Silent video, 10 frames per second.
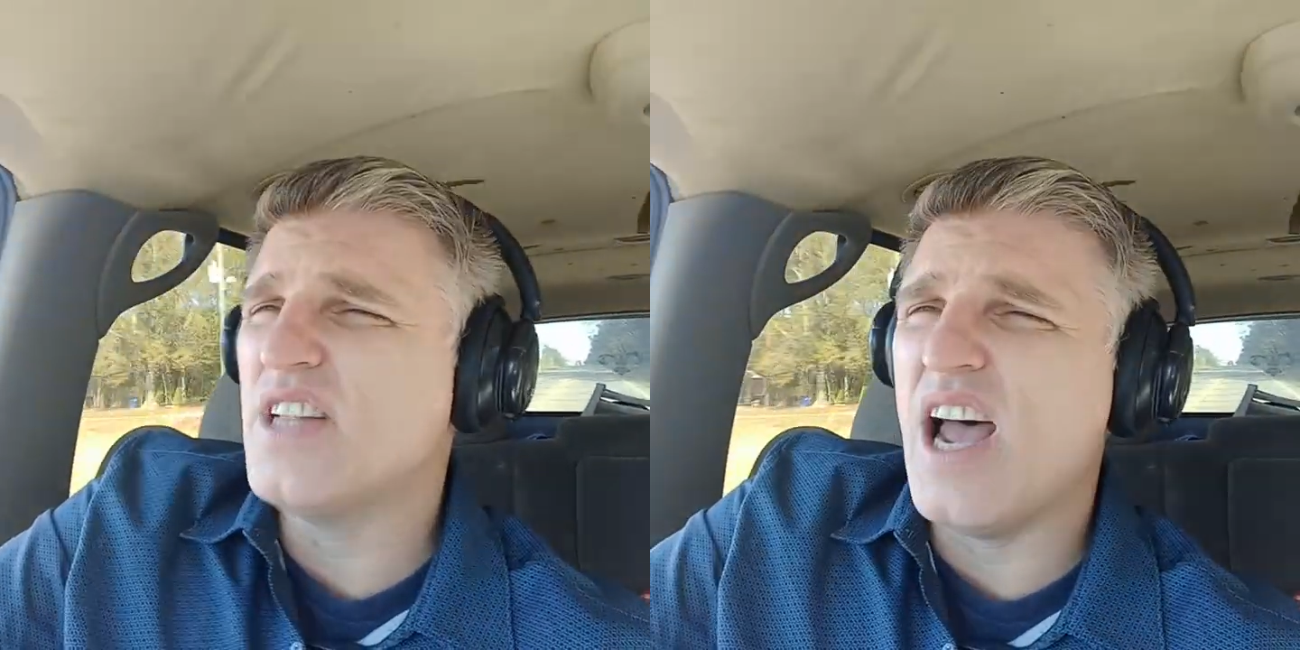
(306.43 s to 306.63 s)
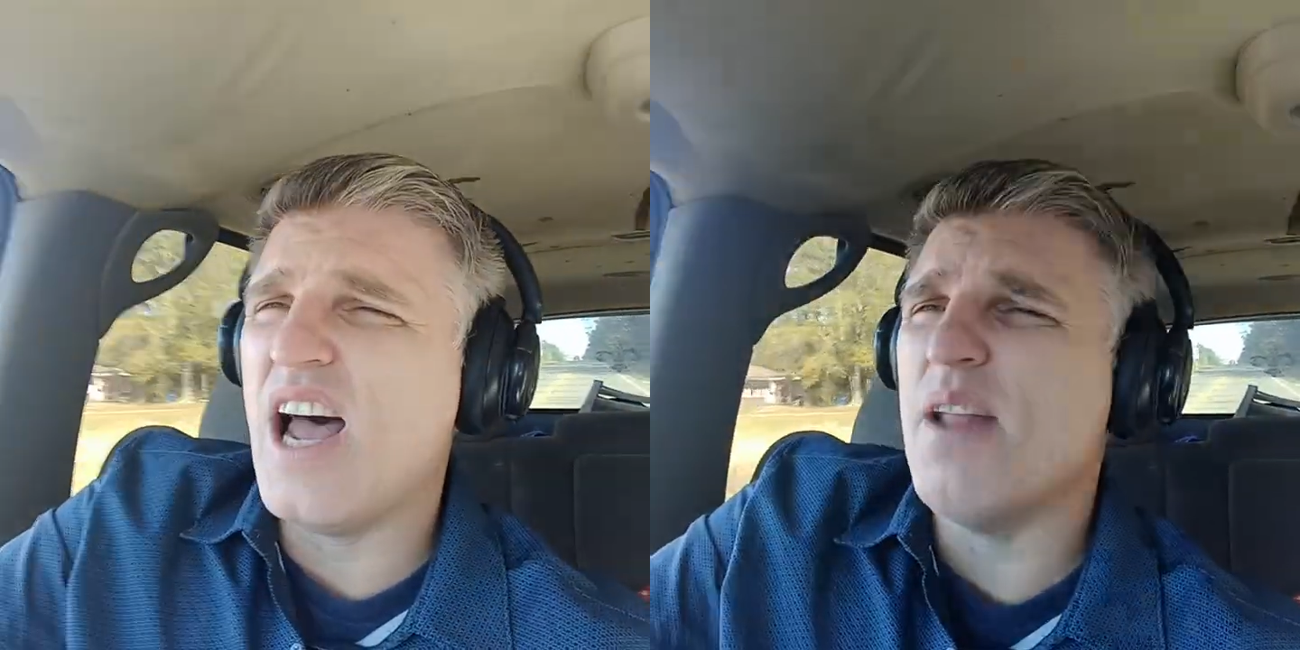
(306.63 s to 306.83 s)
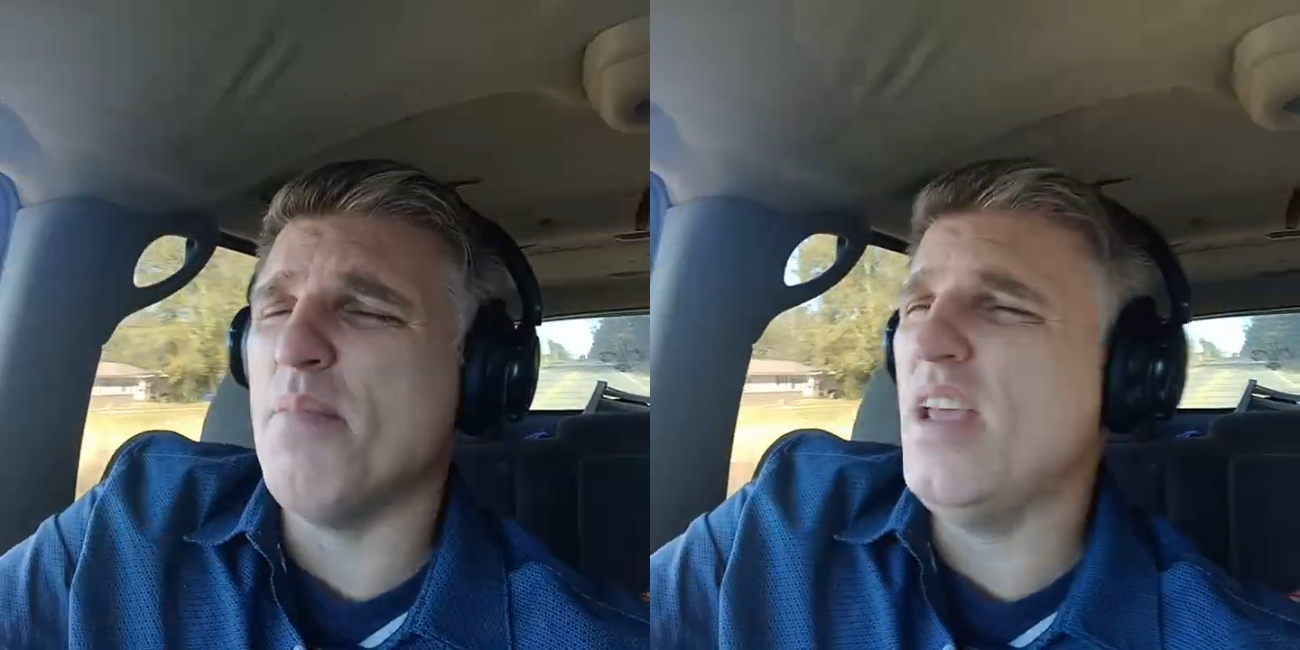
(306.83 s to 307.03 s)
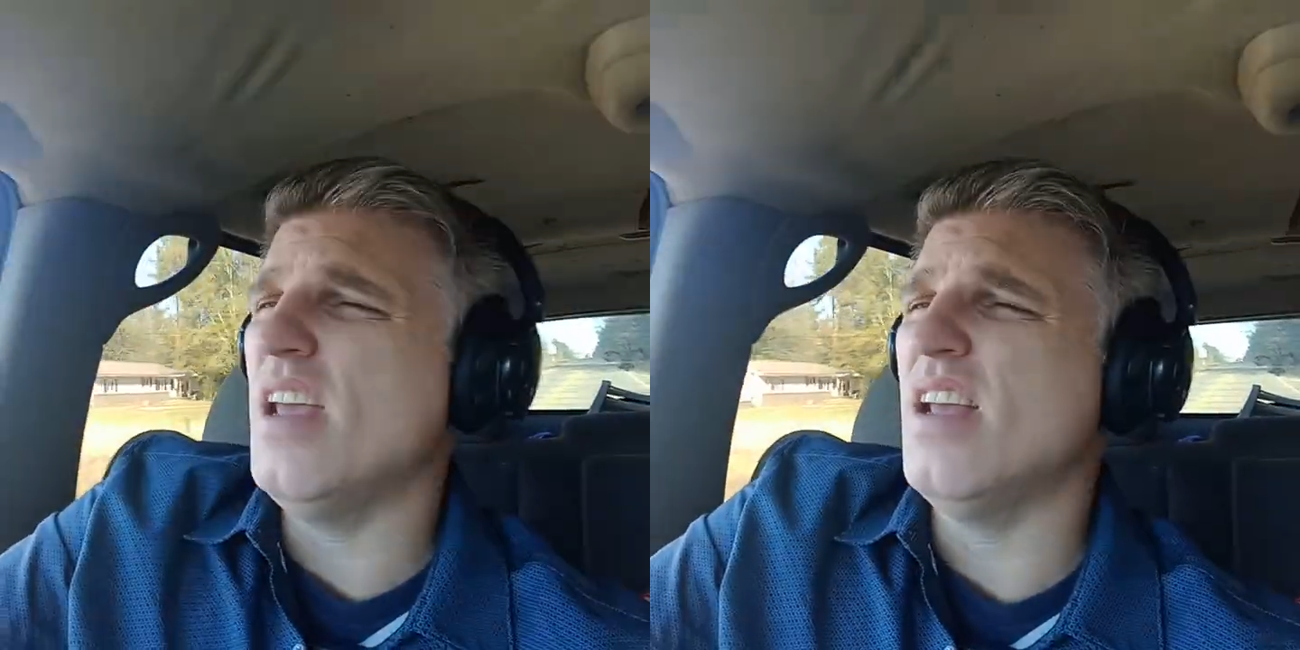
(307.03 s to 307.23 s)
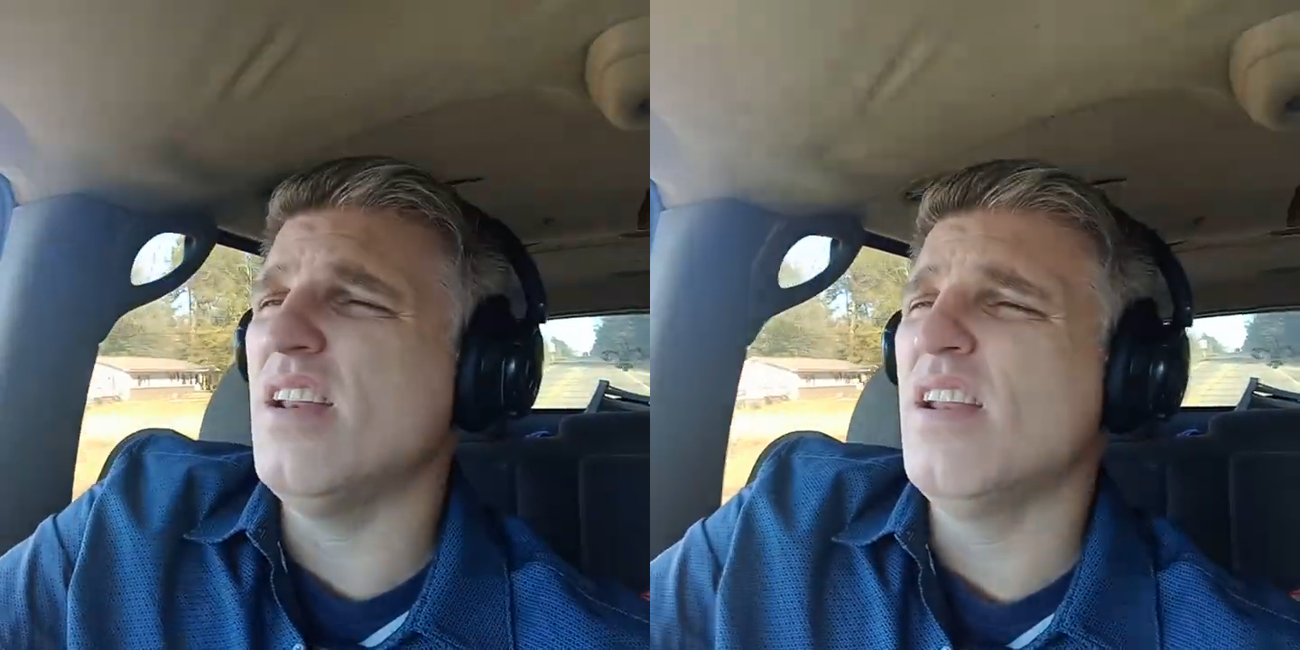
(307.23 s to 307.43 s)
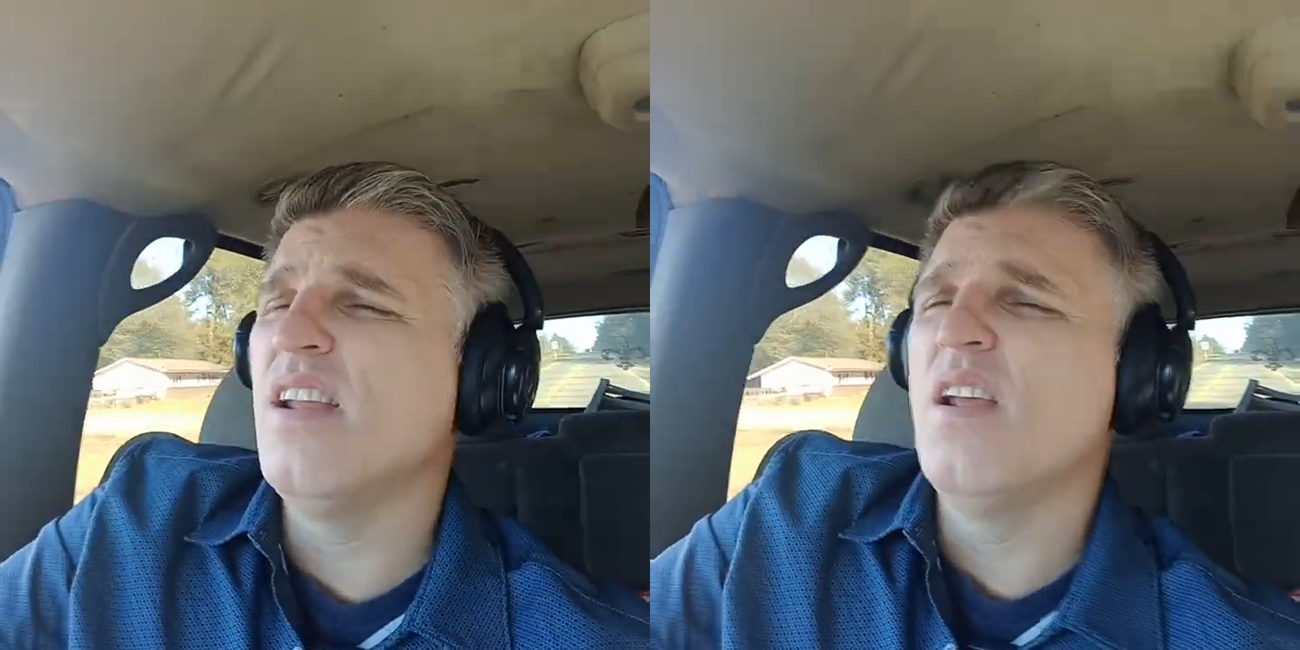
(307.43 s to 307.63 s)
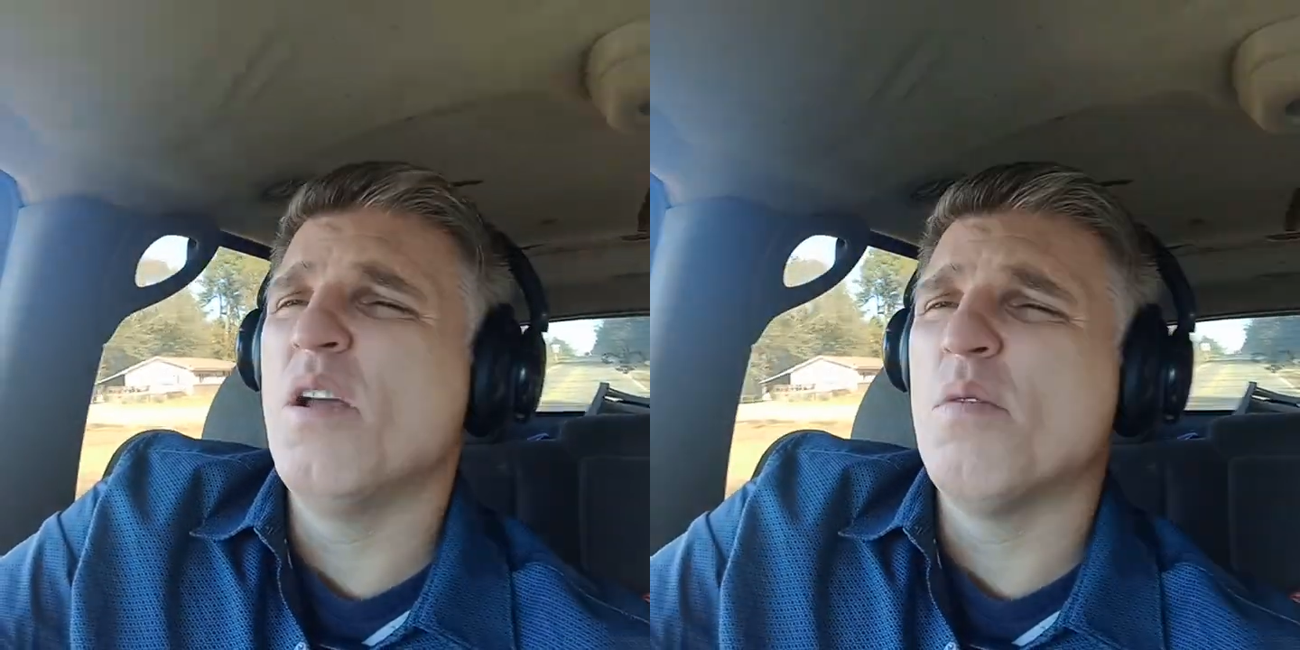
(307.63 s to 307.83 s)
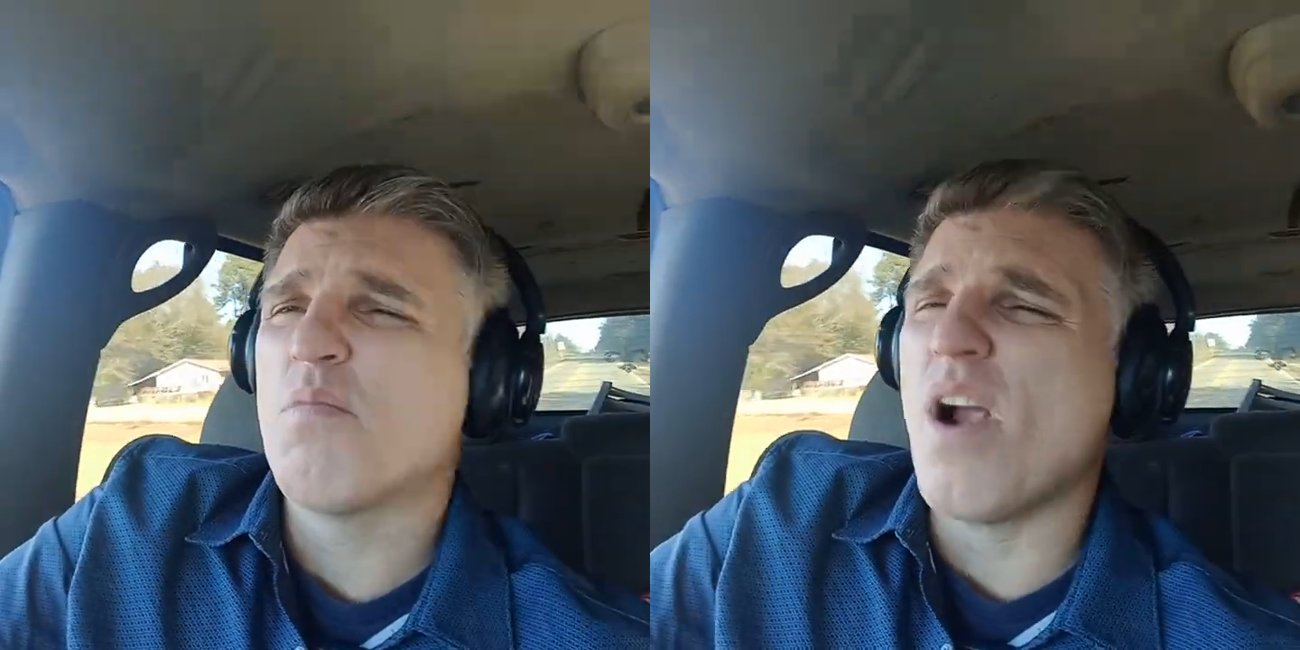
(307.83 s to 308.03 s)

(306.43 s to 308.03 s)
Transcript: not been